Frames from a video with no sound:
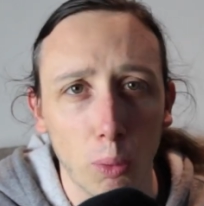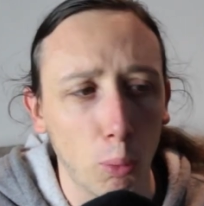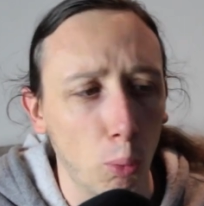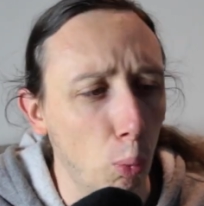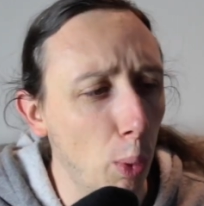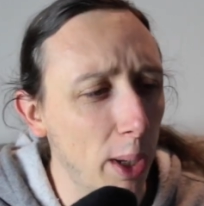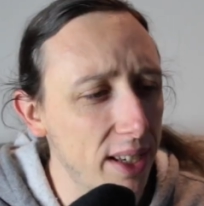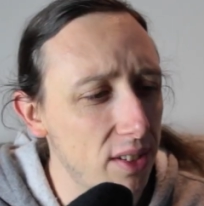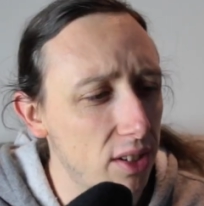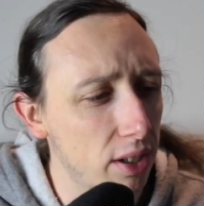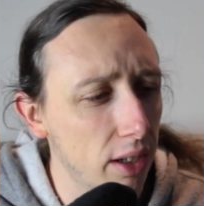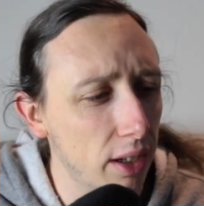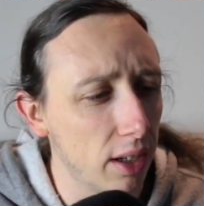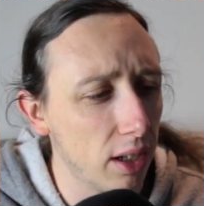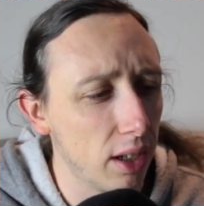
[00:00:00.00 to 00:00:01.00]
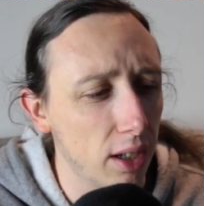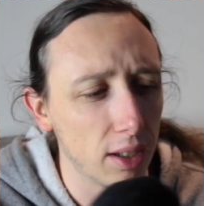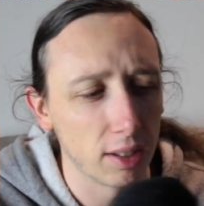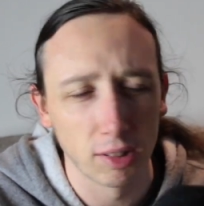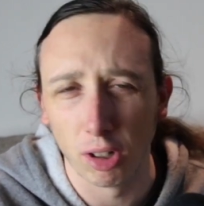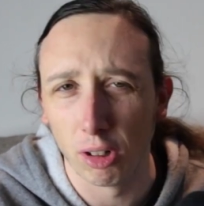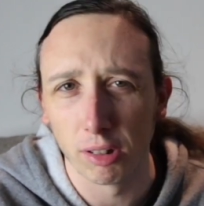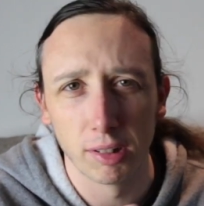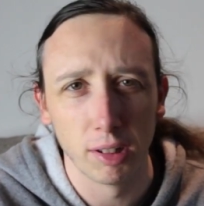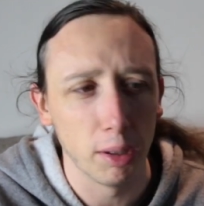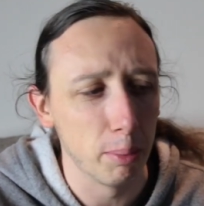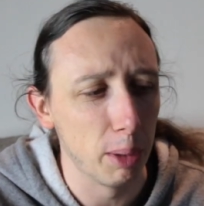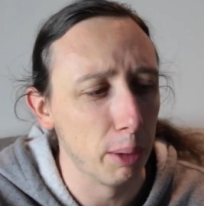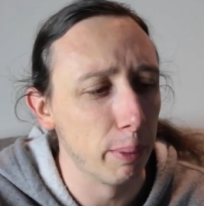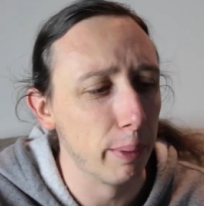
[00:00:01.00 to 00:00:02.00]
winter socks at
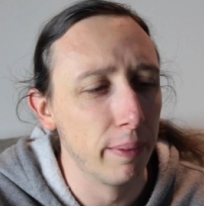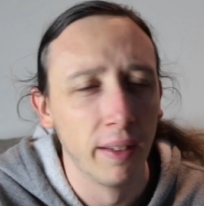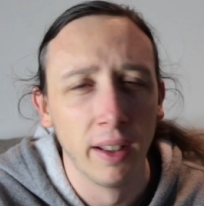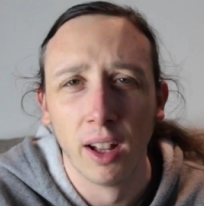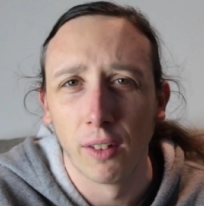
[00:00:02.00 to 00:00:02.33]
the moment.